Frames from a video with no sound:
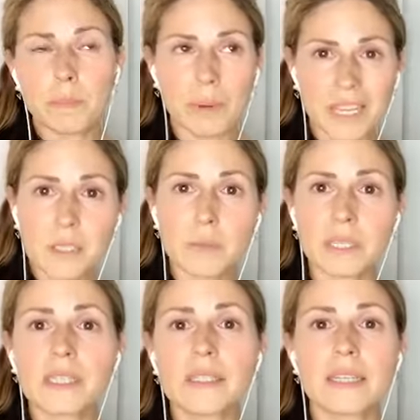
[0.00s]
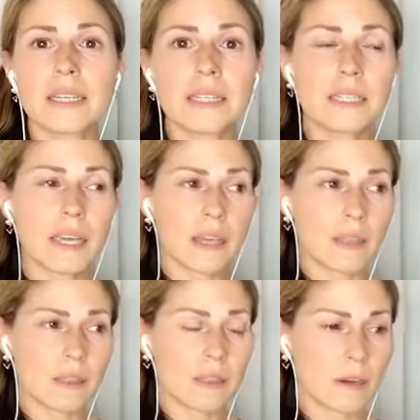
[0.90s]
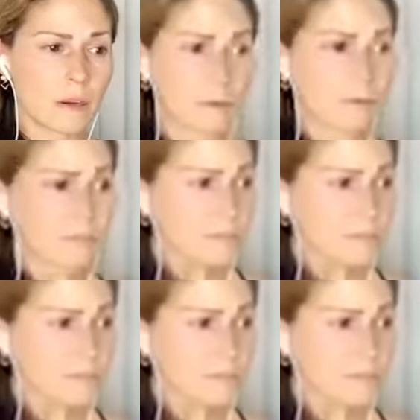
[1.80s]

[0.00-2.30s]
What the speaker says: based business and the